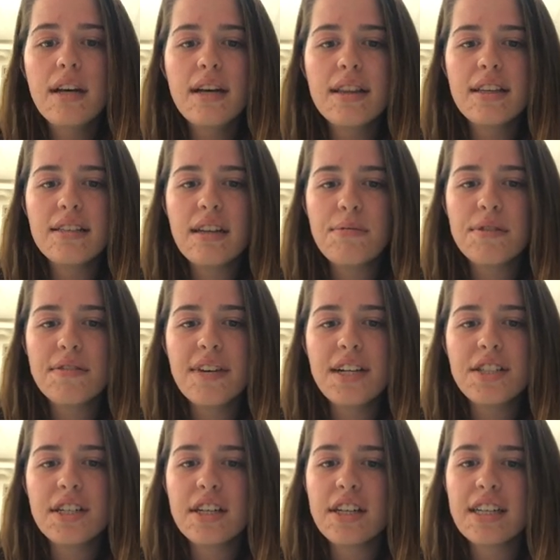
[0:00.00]
This
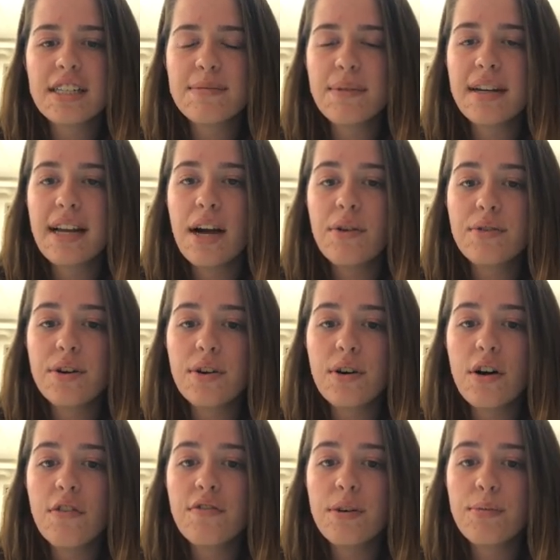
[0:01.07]
observation could explain how
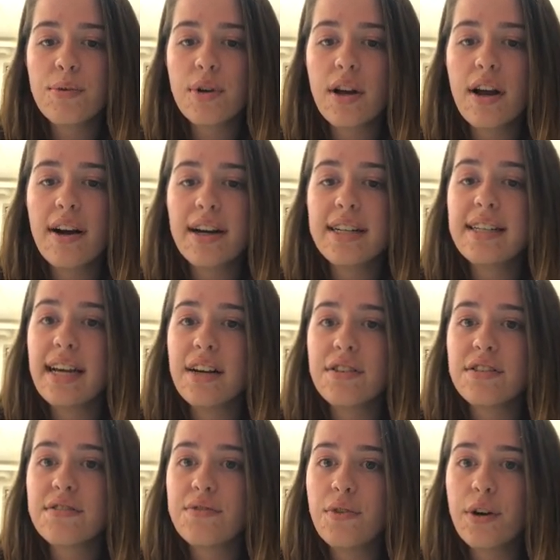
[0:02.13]
neurofibrillary
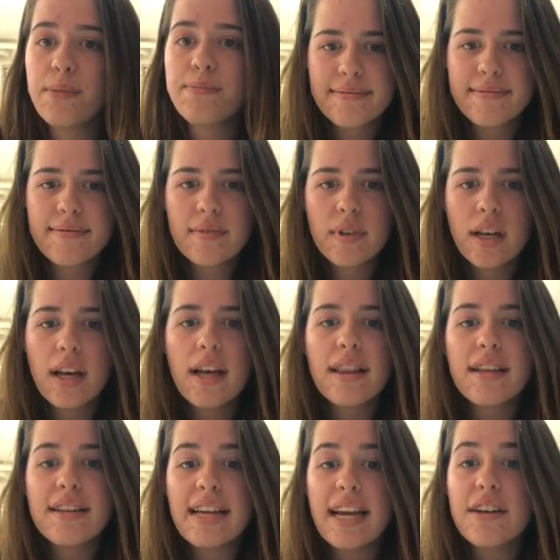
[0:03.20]
tangles form. The
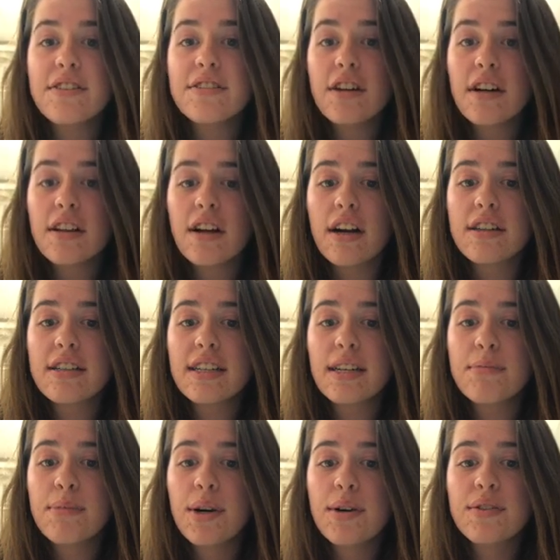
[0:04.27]
tangles are largely
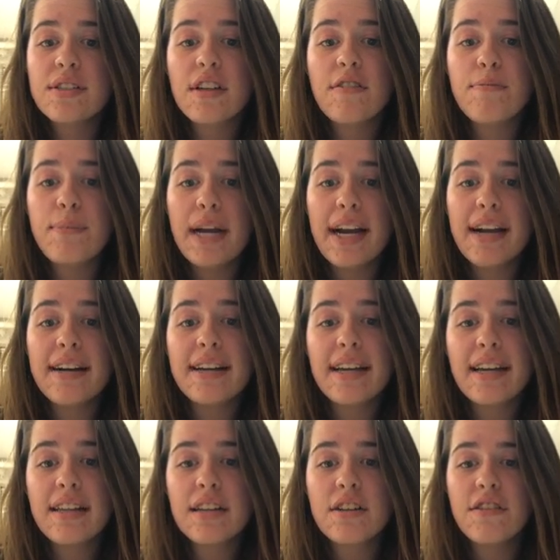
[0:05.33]
composed of paired
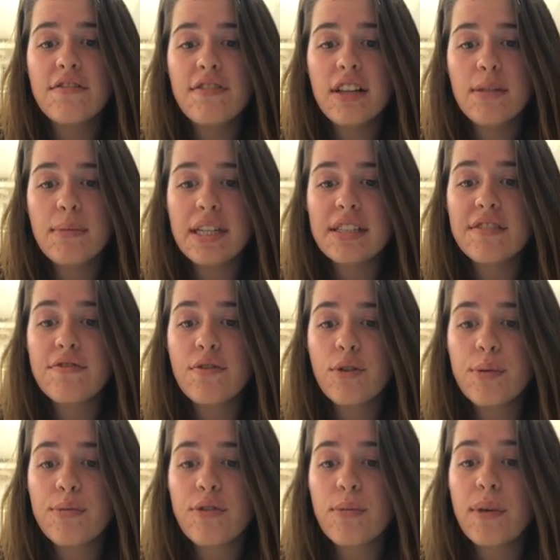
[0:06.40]
helical filaments
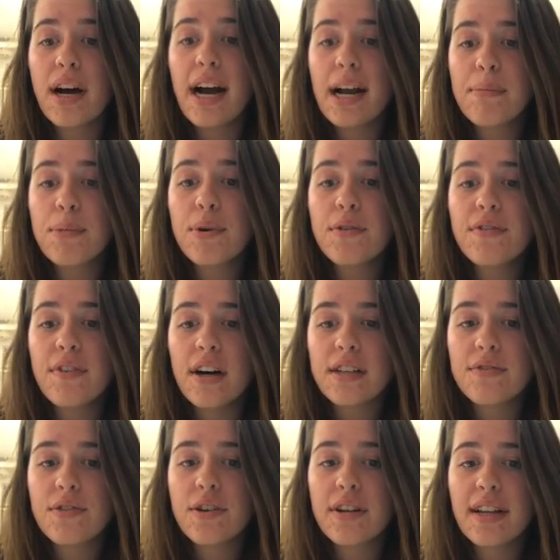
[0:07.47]
formed from a
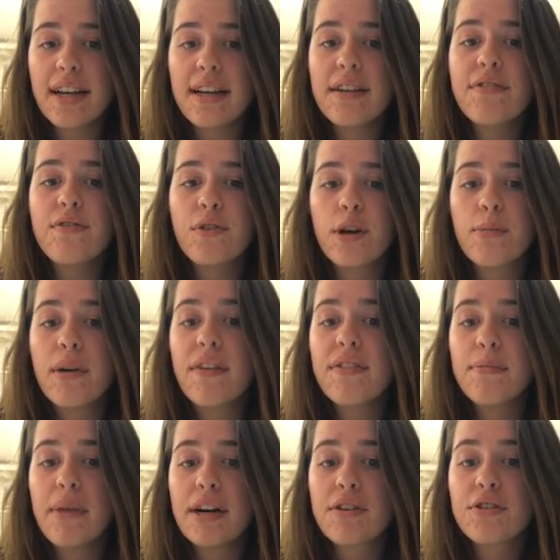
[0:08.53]
hyperphosphorylated form of the
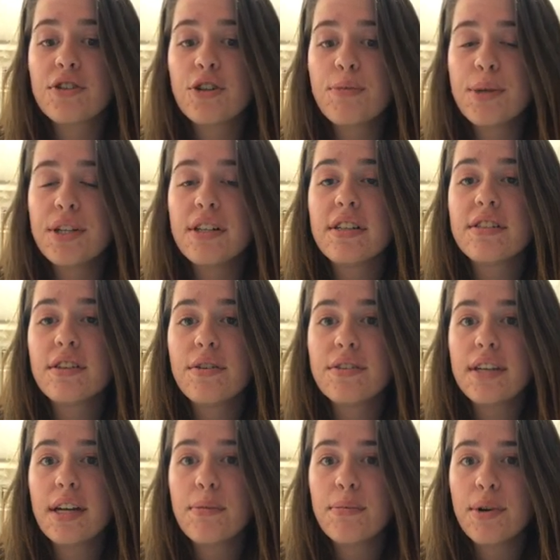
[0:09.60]

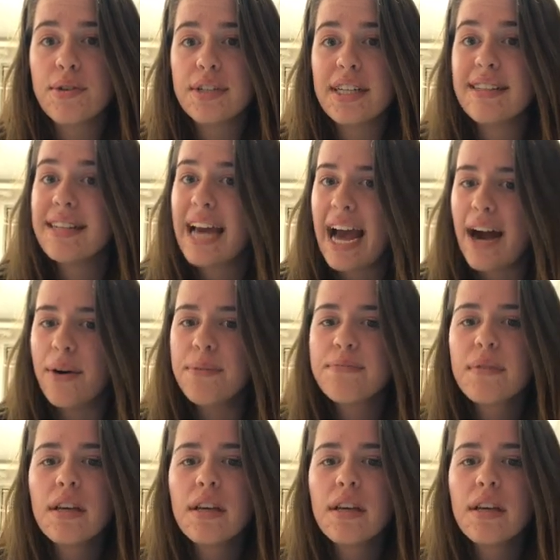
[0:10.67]
microtubule-associated protein tau.